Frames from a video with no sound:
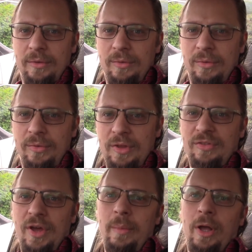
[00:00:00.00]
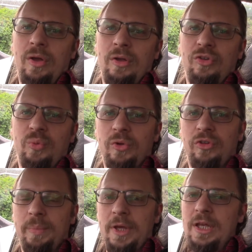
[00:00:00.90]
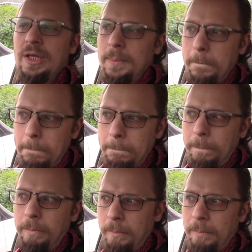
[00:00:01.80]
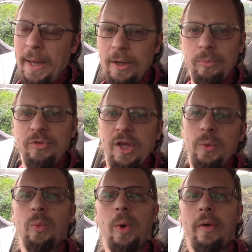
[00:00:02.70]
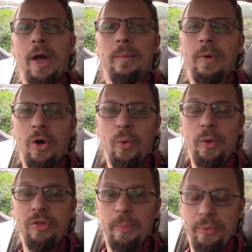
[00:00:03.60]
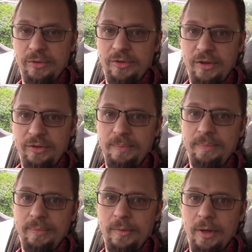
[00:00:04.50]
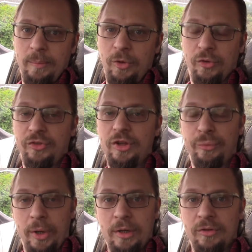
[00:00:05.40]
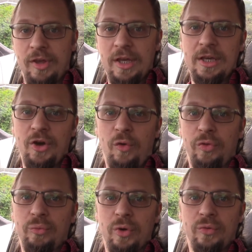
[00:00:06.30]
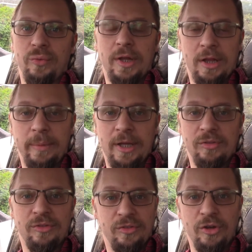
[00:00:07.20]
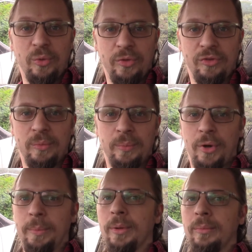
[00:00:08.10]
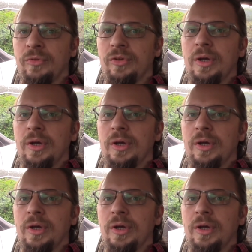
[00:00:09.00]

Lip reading: This time I just want to be bang up to date with where I am with the Princess. I'm considering taking it off the road for a little bit to deal with some problems.